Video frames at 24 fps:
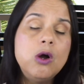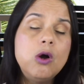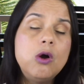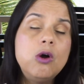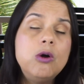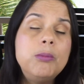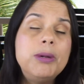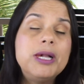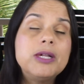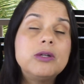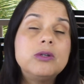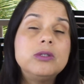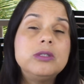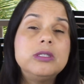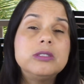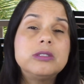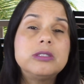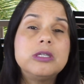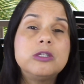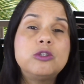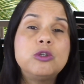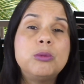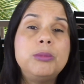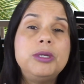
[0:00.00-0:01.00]
Oh my
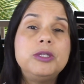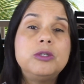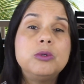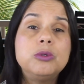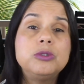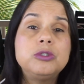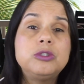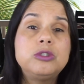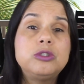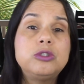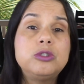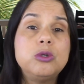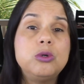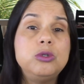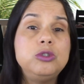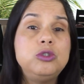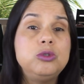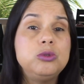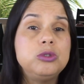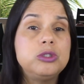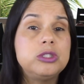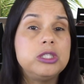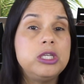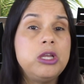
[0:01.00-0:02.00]
goodness, that tomato was so
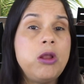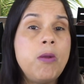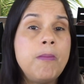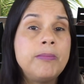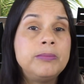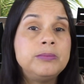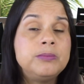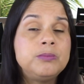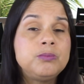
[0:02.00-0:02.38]
juicy.